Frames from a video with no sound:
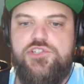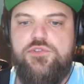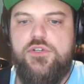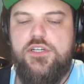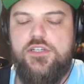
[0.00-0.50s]

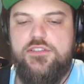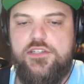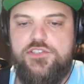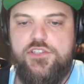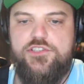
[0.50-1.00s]
you
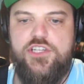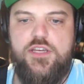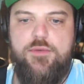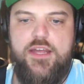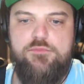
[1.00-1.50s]
touch on
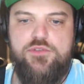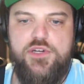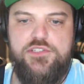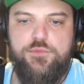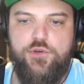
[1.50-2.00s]
Jacob Adams'
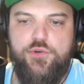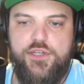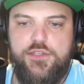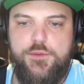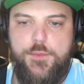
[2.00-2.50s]
question real quick?